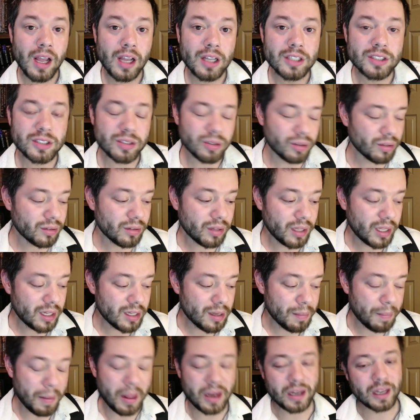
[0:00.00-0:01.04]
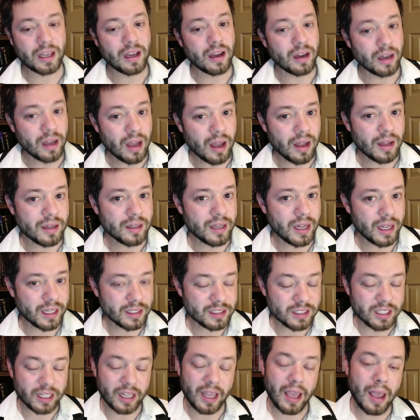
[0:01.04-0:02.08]
Certainly, depending on
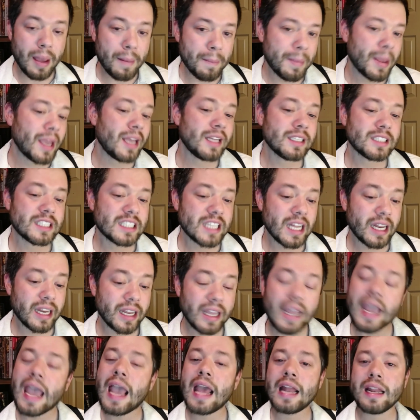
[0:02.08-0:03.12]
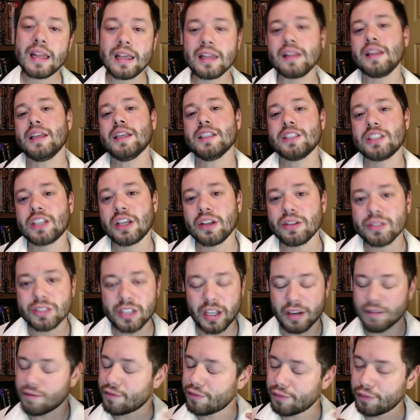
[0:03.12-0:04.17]
context and campaign setting, any of these skills
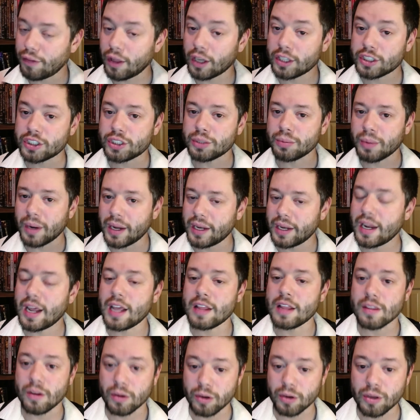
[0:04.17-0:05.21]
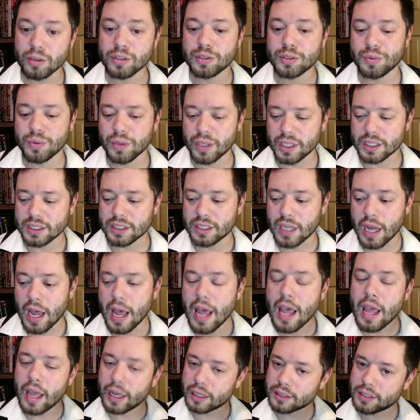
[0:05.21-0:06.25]
can fluctuate in their usefulness,
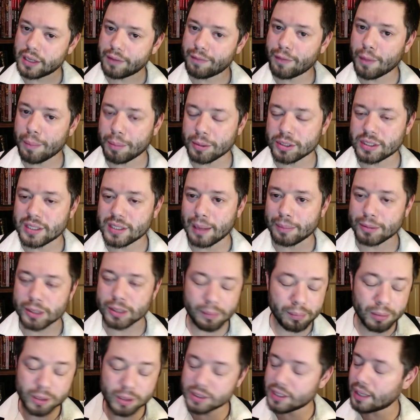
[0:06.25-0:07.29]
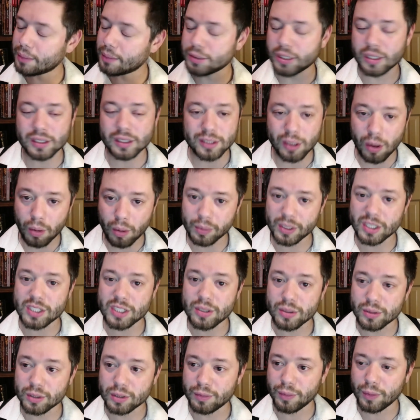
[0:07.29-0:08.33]
except for perception. Perception is always
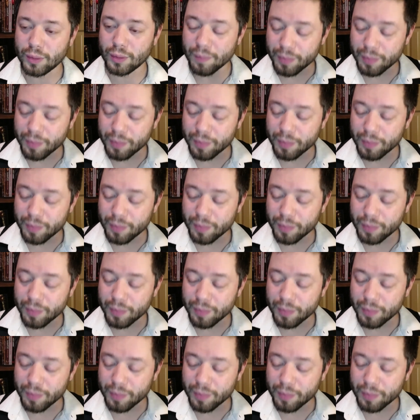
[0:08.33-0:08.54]
useful.